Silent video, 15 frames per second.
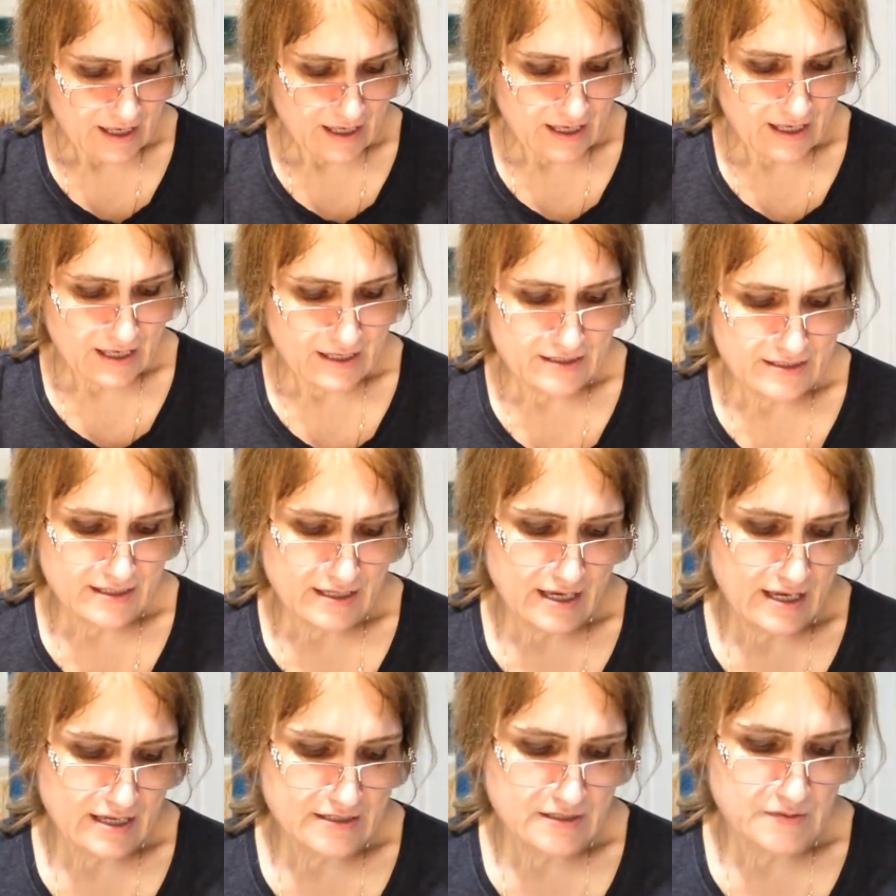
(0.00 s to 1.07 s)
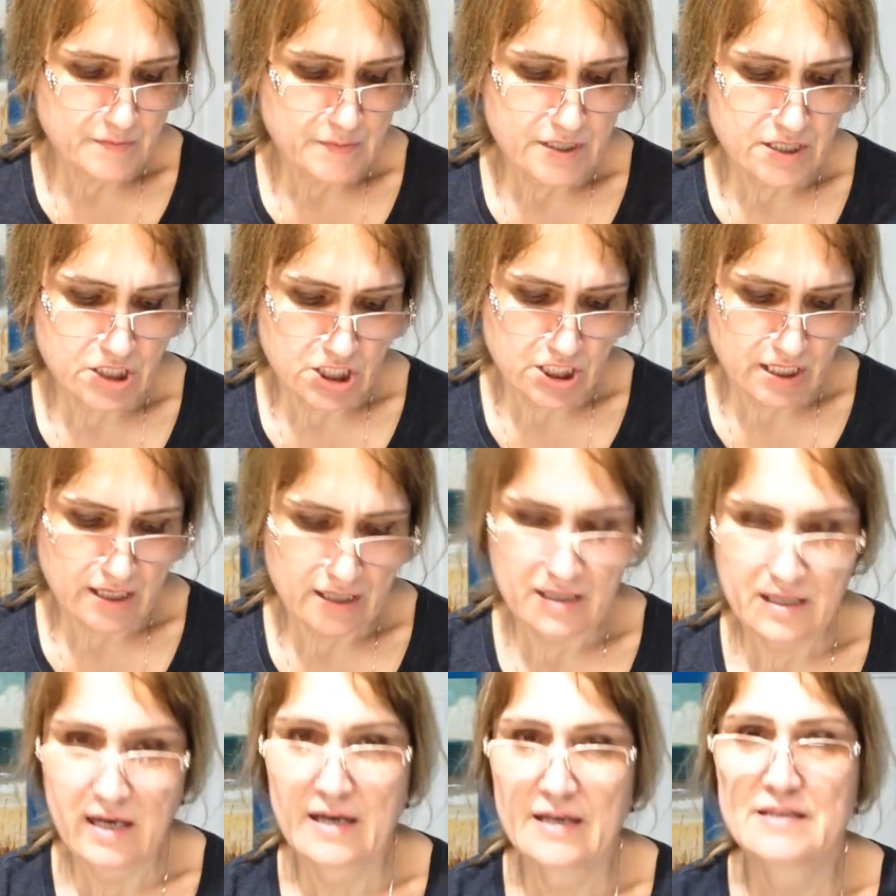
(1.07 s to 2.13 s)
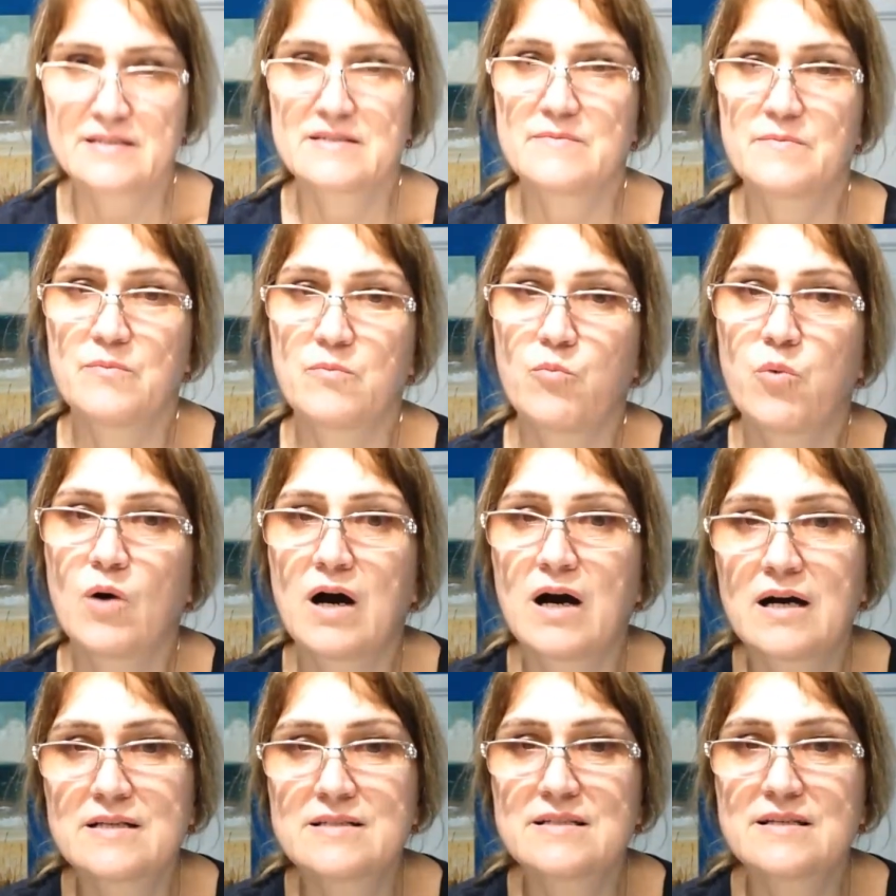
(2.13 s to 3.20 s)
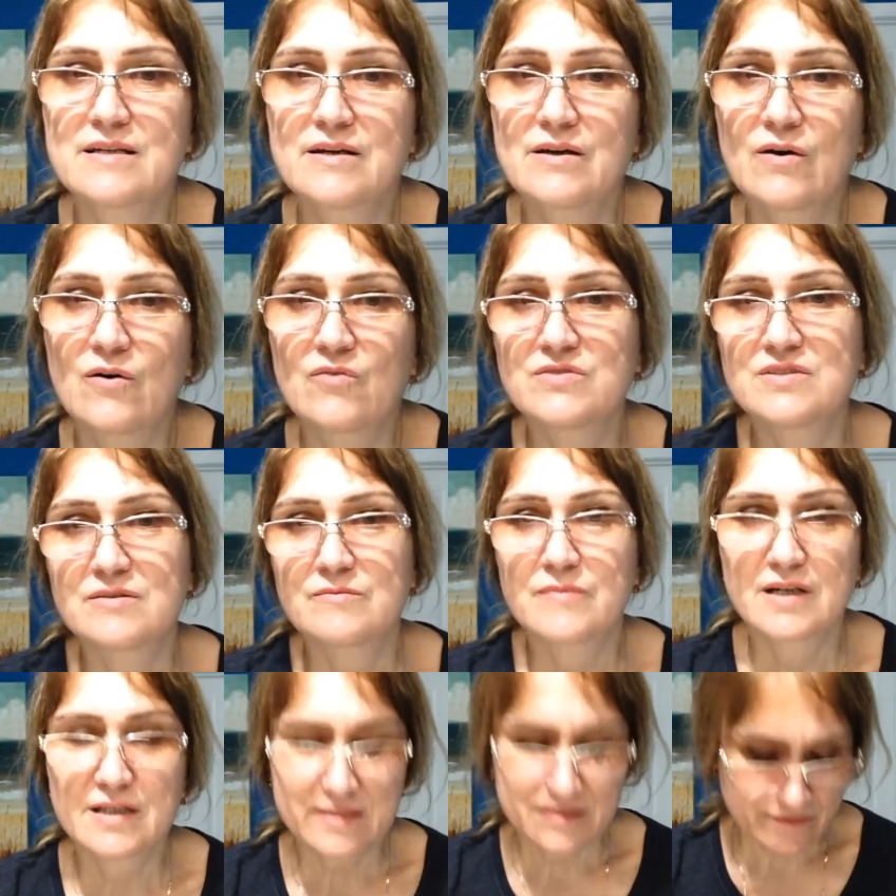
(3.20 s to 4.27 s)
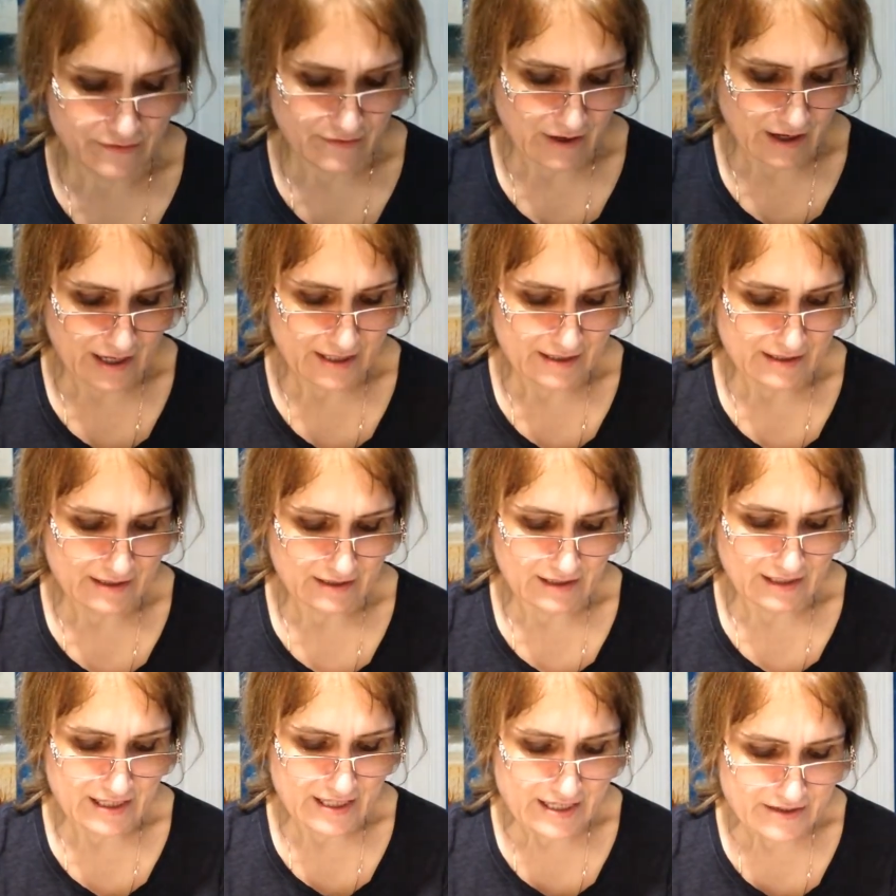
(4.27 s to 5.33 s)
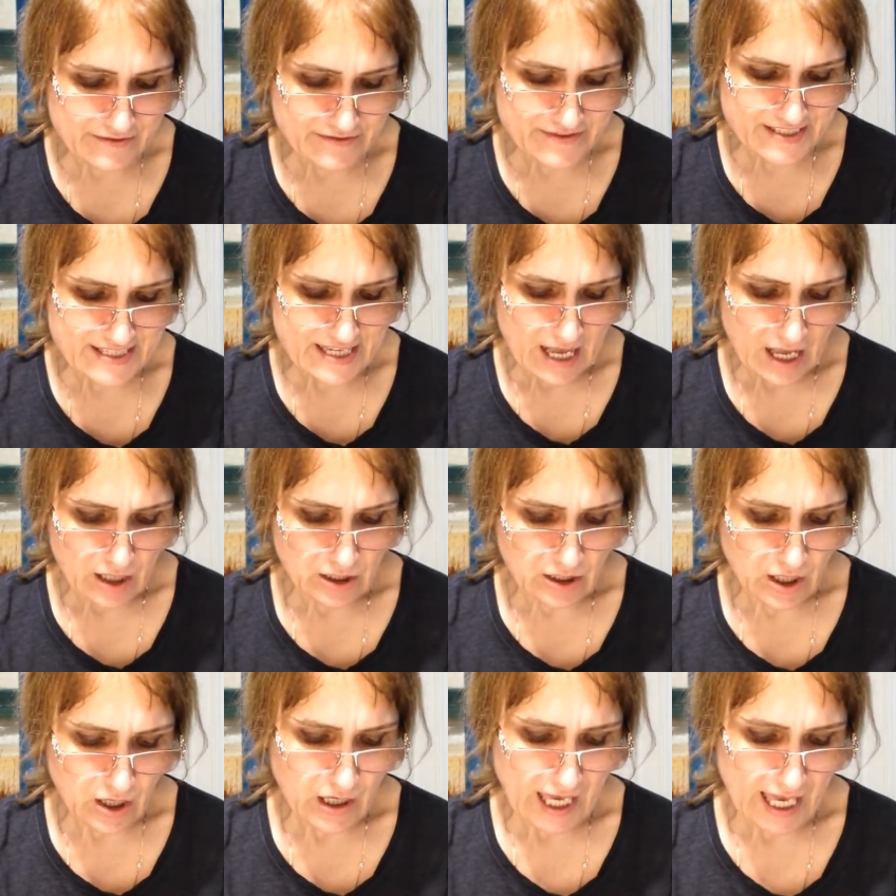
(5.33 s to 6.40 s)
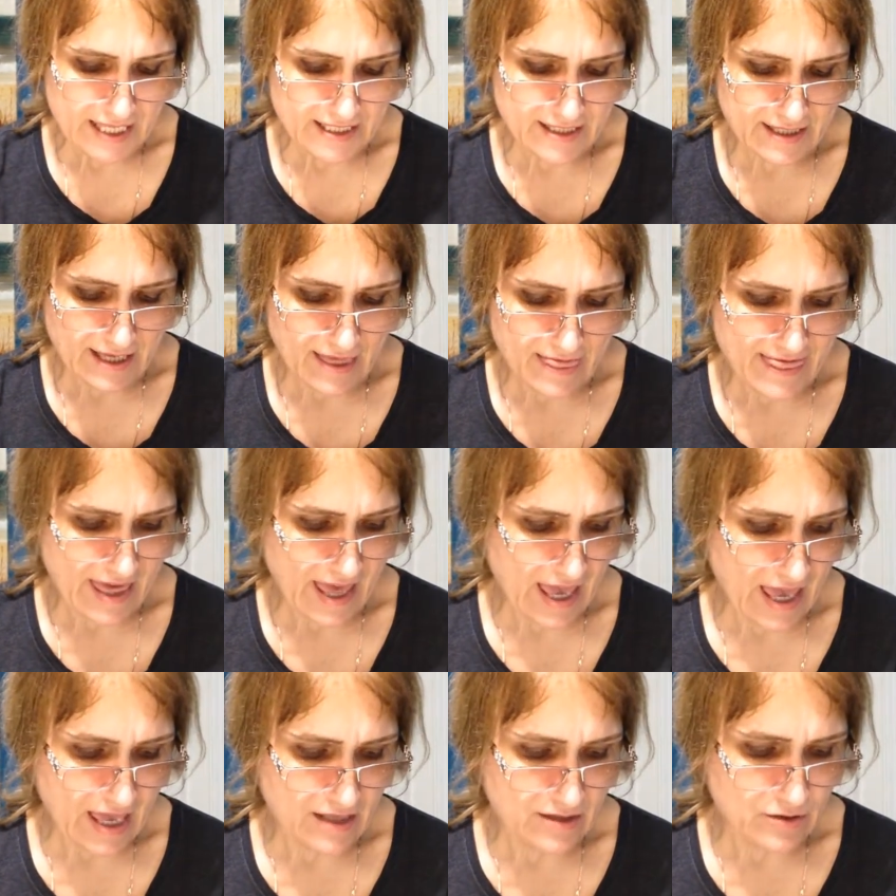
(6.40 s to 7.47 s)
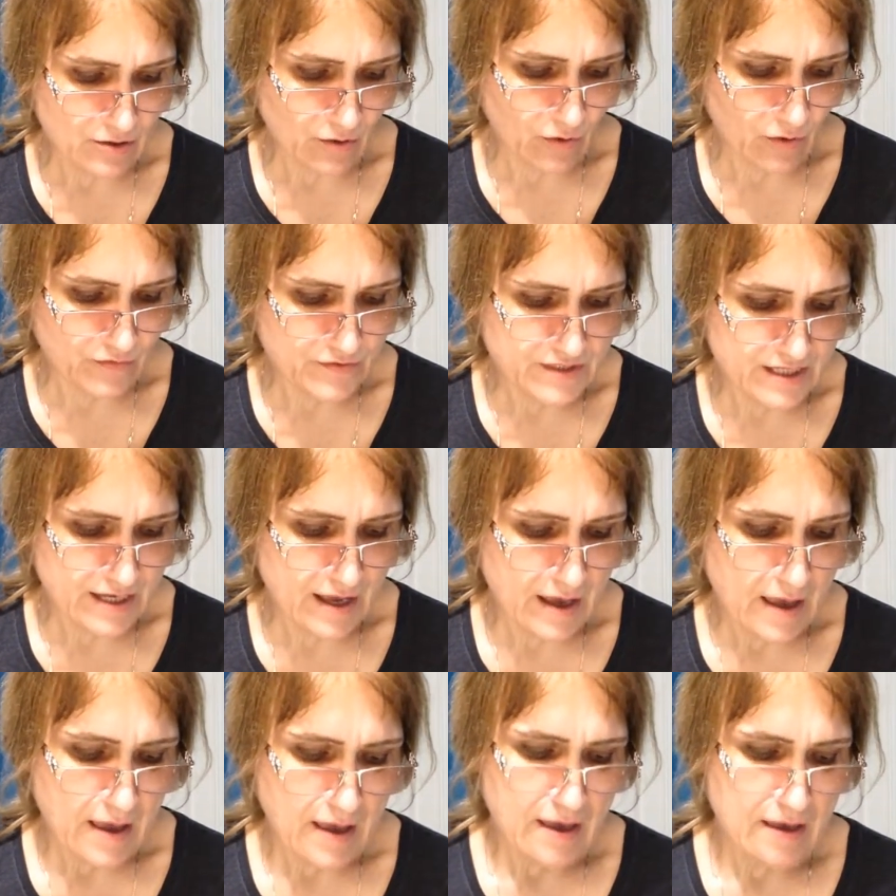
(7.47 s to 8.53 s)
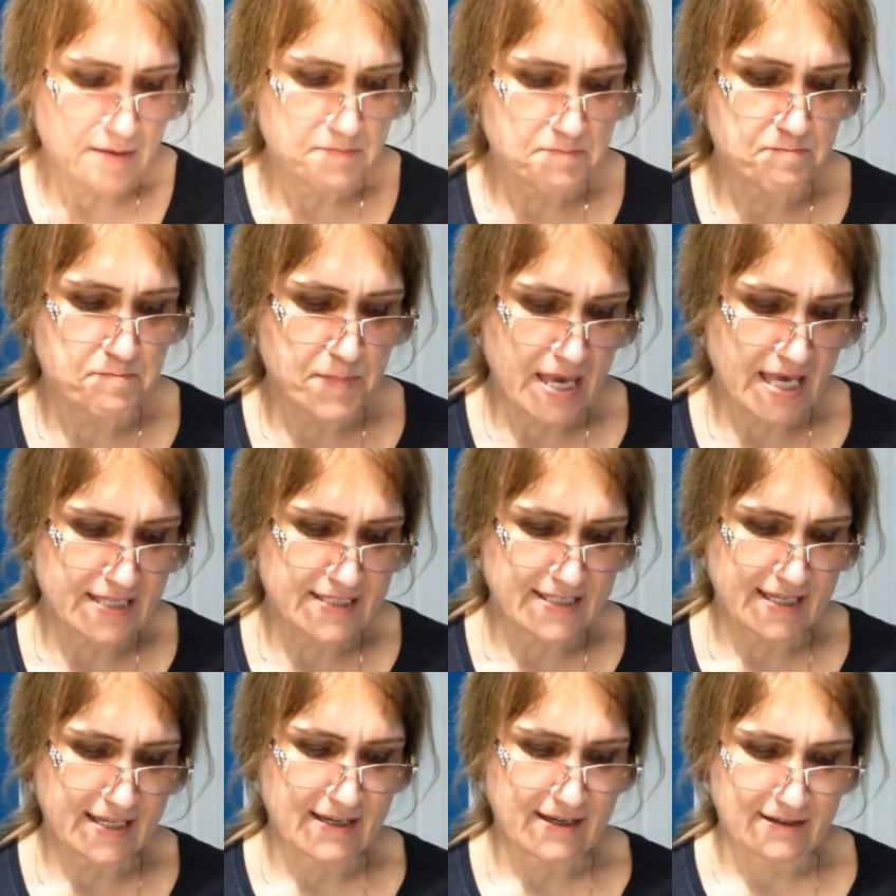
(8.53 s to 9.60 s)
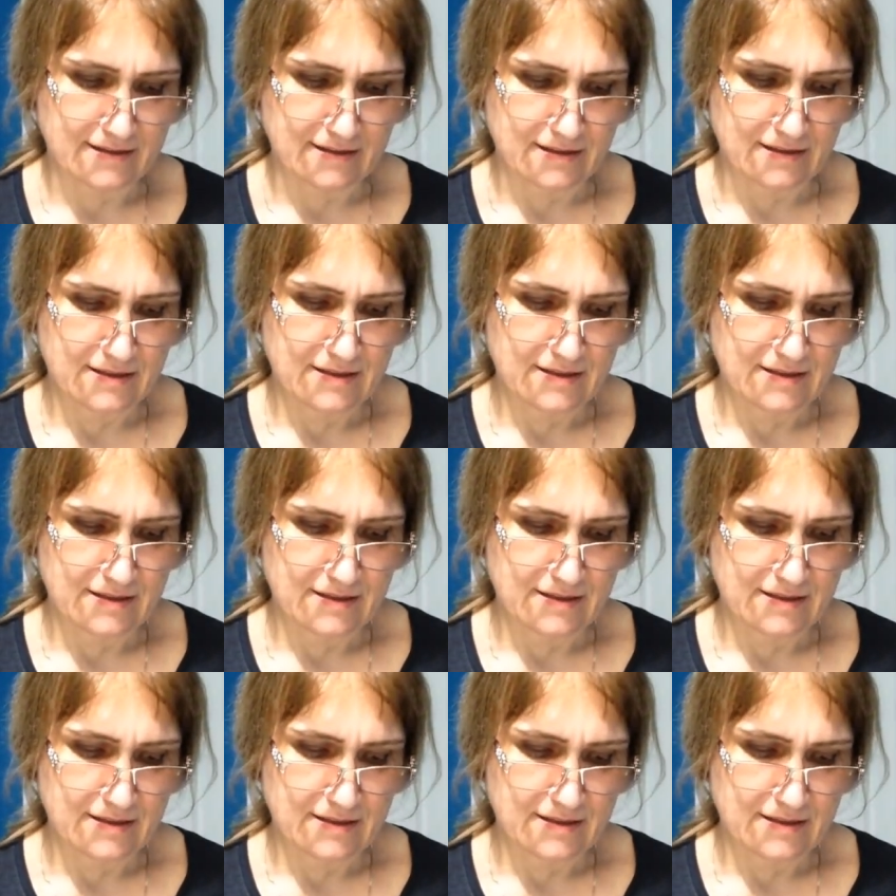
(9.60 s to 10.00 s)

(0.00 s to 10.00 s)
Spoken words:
is a specialized body of the modified leaves located at the end of the pedicel,